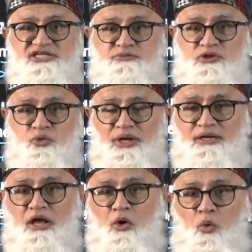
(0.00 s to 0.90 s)
between
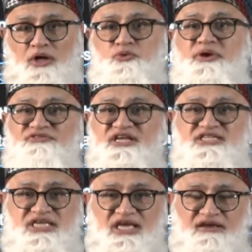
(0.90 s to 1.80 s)
what we've
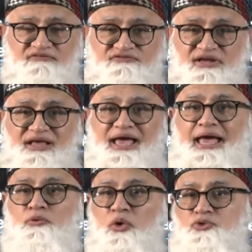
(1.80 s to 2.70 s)
received
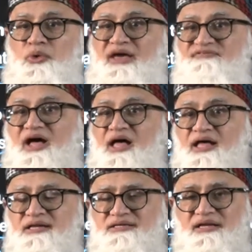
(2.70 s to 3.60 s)
and what we have
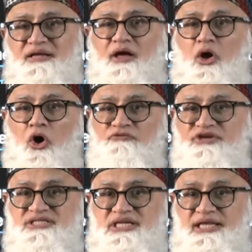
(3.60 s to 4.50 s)
earned.
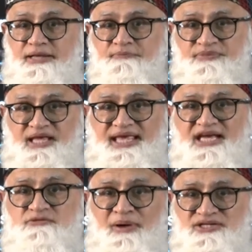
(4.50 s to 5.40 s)
Obviously, the
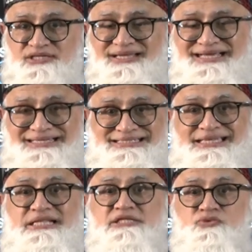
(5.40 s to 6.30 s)
cash budget
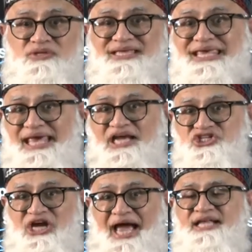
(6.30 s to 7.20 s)
deals with cash
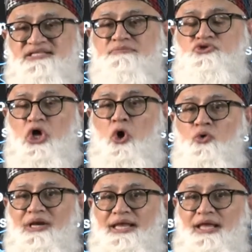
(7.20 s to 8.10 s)
items
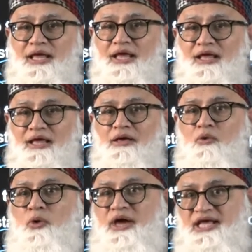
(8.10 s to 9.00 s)
only,
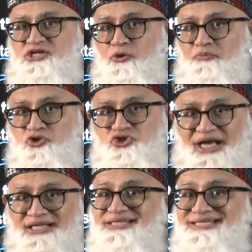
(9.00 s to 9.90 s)
whereas your
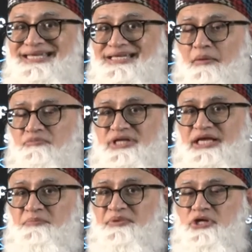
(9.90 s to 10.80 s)
projected income
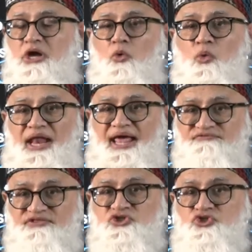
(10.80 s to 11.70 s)
statement will have
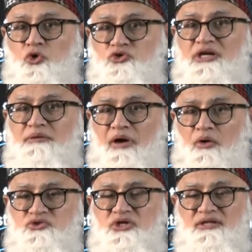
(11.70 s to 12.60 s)
the total
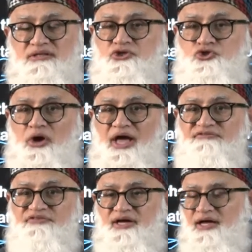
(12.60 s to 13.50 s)
amount that you have
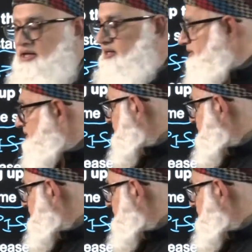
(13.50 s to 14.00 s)
earned.